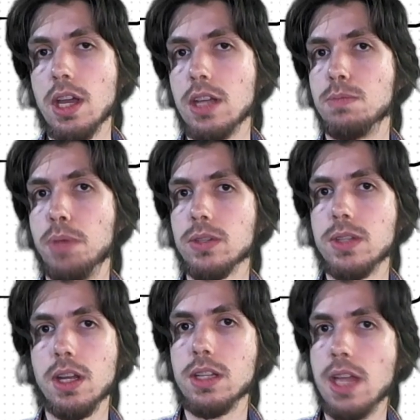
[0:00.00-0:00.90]
It's built
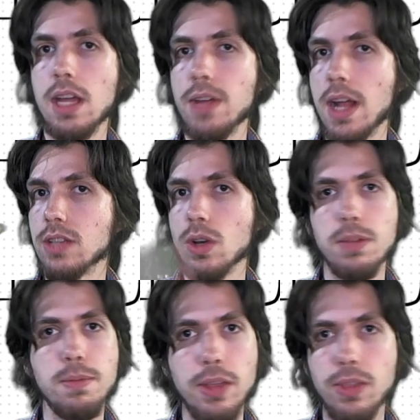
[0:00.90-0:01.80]
in, it's native, it has all
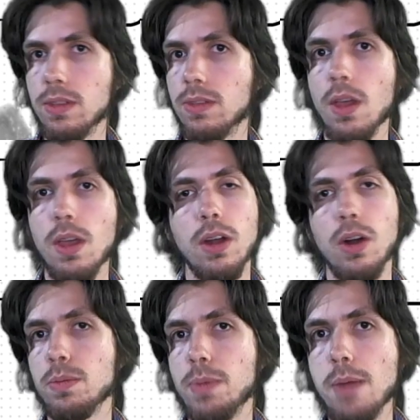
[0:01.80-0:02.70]
the methods and
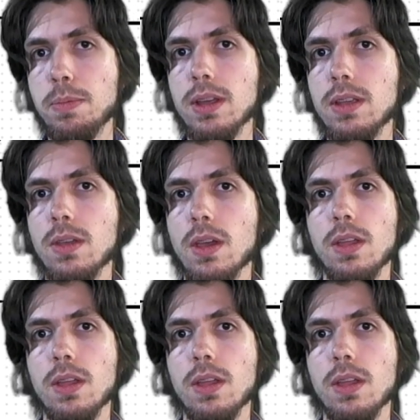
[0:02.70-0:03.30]
all the properties